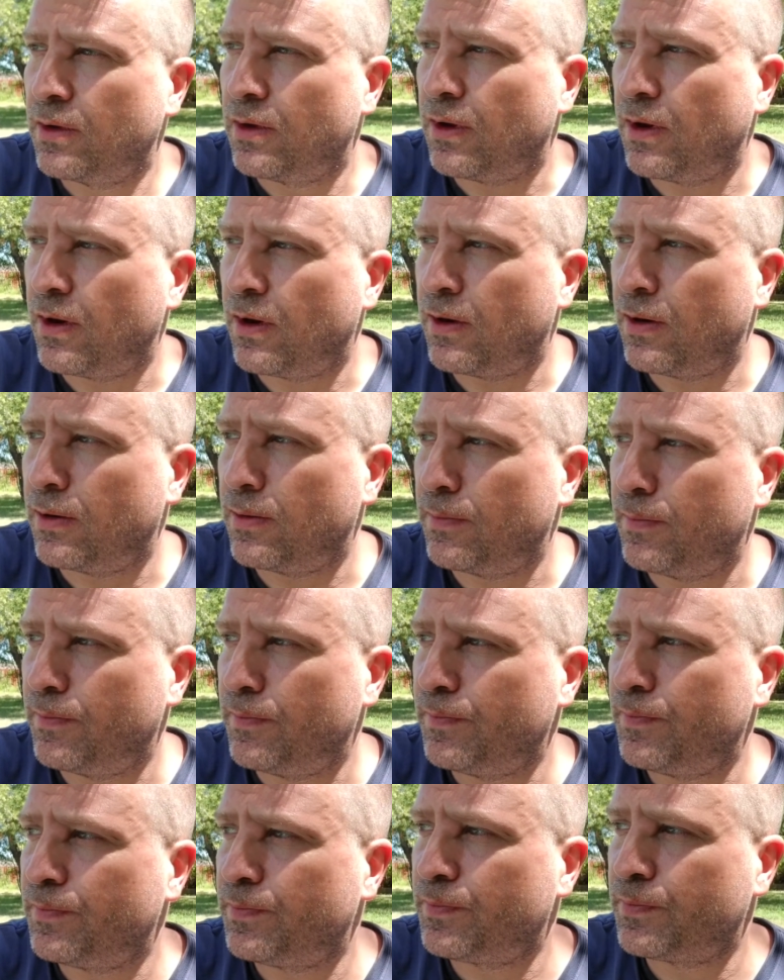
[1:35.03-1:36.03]
Um,
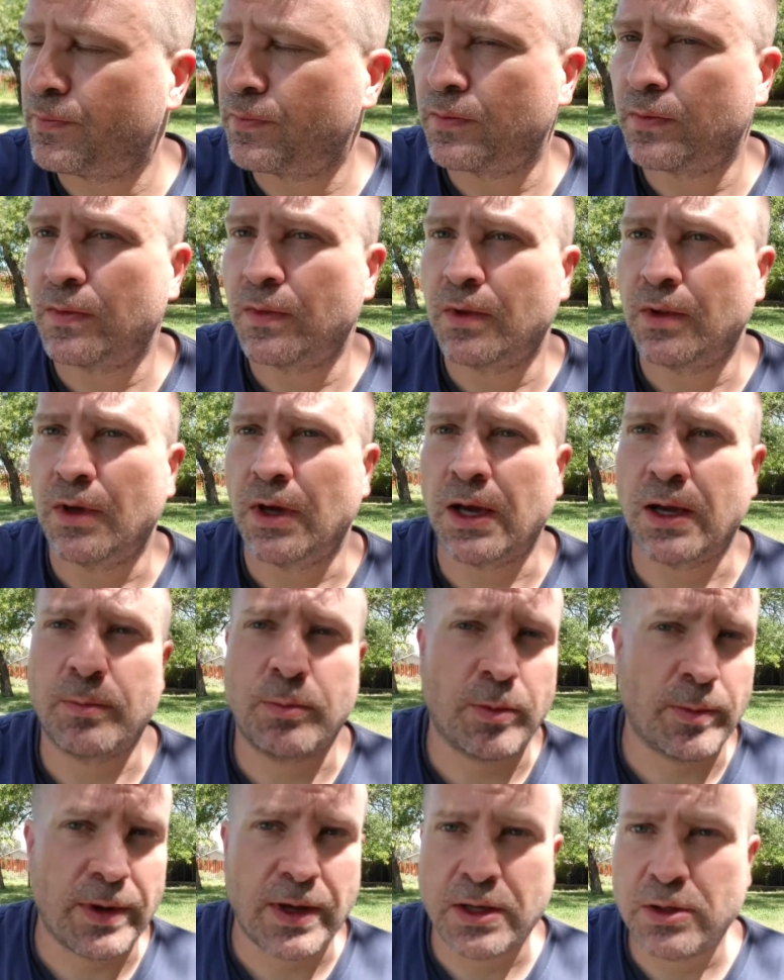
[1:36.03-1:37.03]
I can put
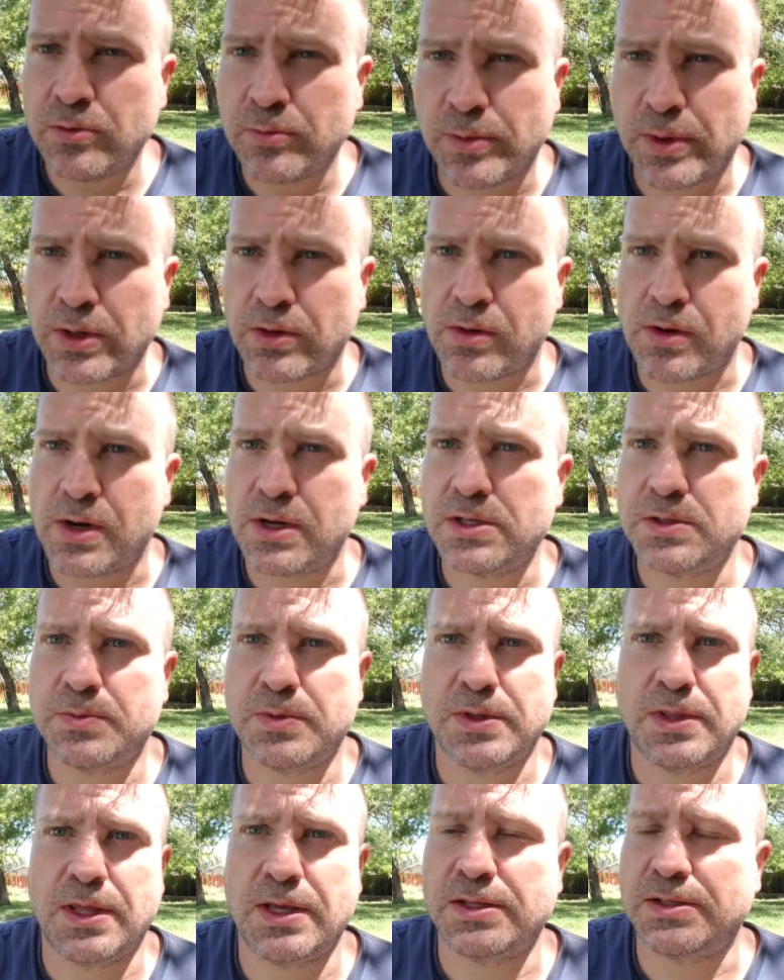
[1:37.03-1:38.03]
my hand over my crotch,
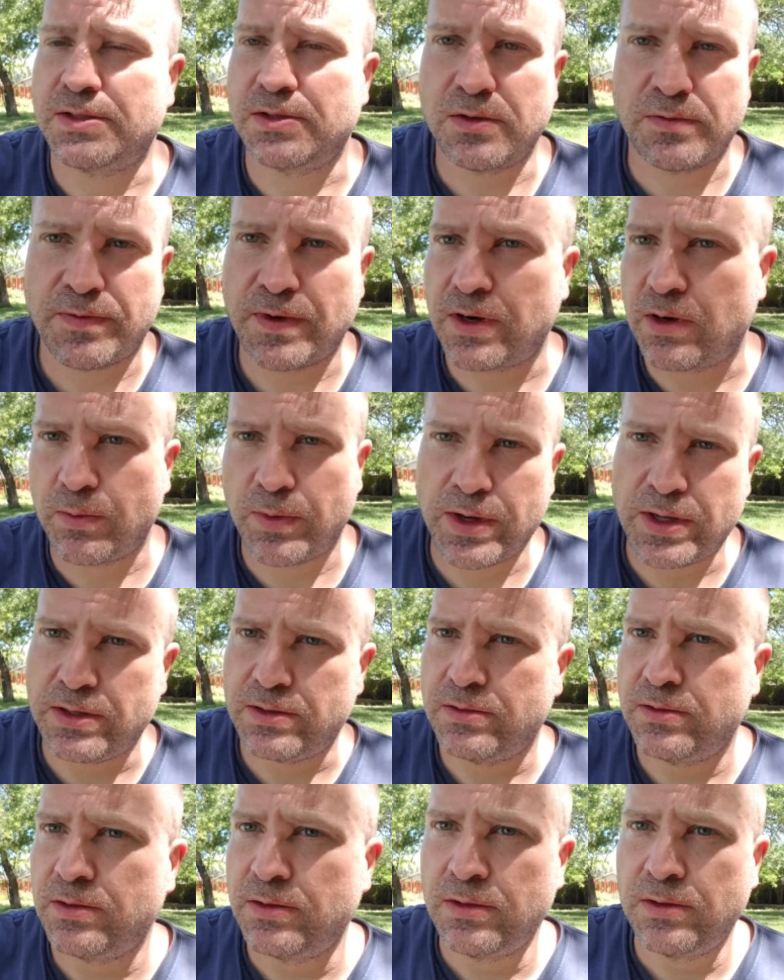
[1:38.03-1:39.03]
but they can still find a way
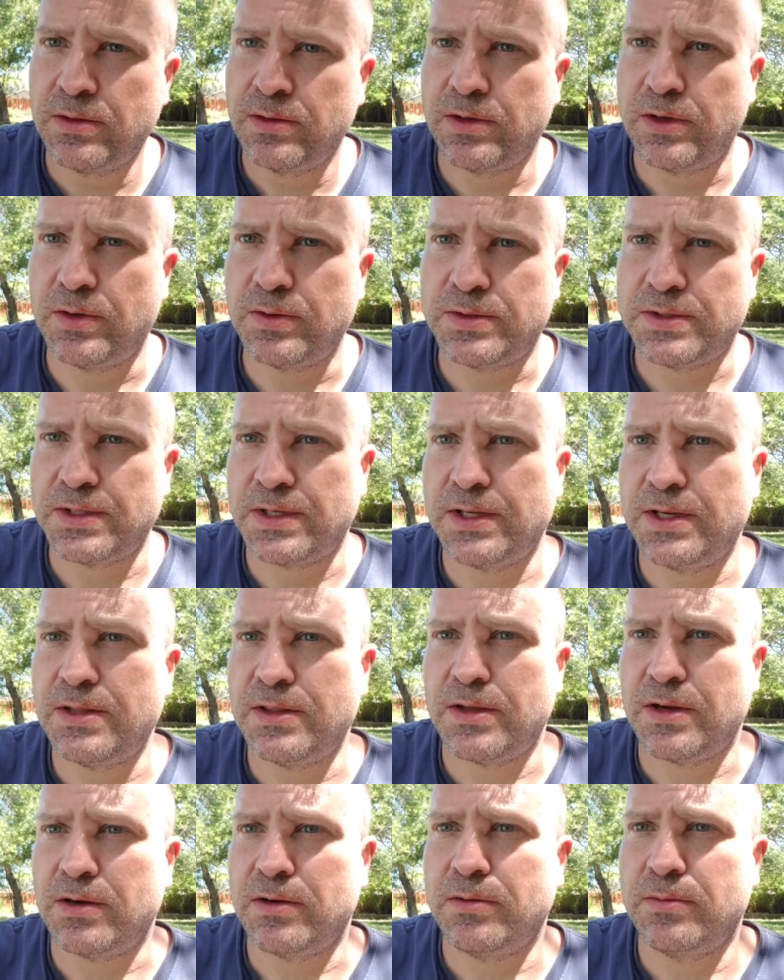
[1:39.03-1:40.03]
you know, to get in
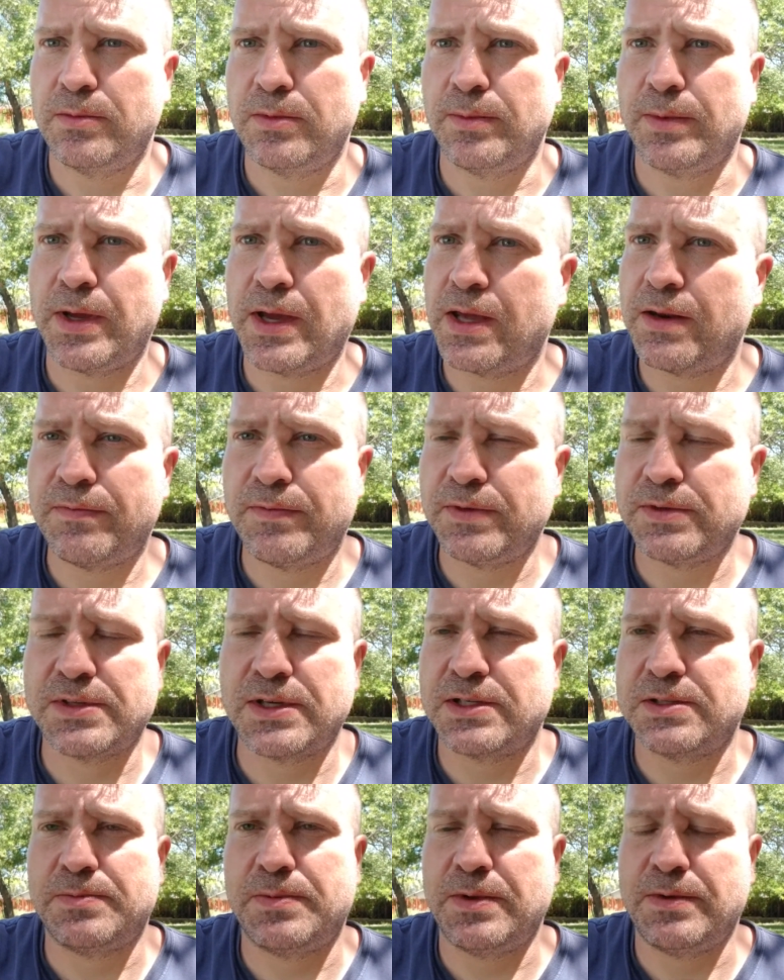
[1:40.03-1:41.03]
there. My hand feels like
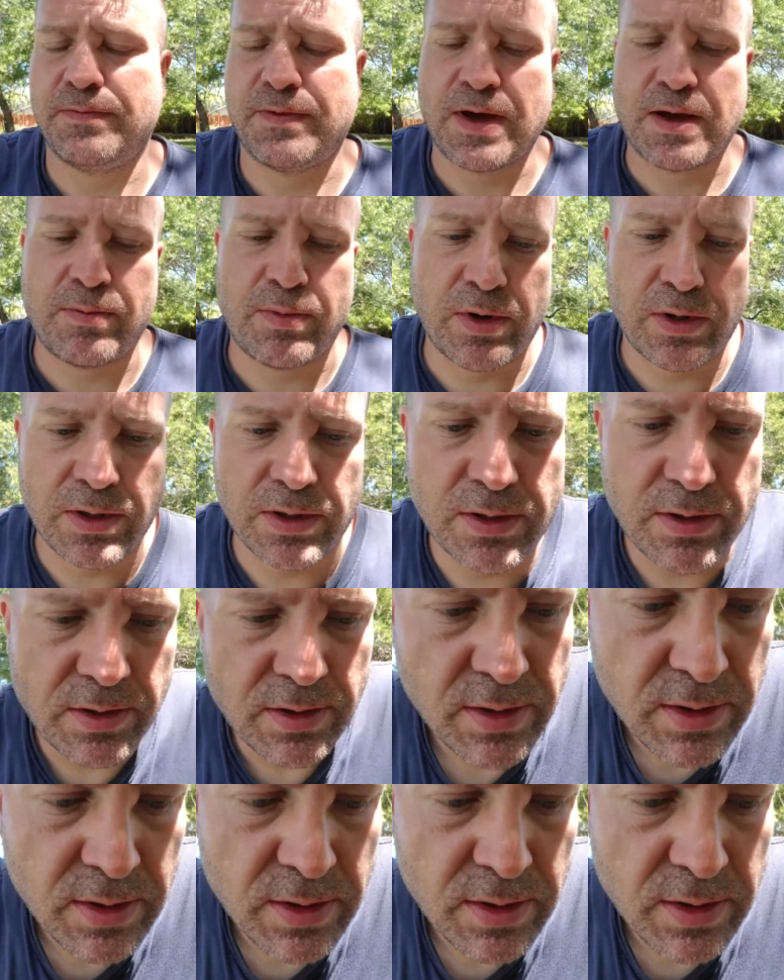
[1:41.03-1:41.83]
it's being vibrated